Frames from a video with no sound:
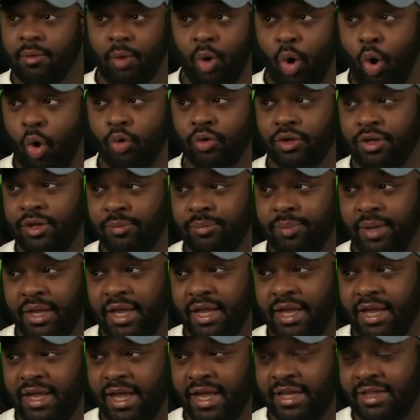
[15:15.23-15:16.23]
only
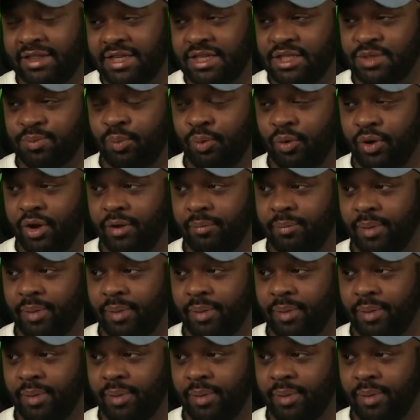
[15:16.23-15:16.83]
being at this point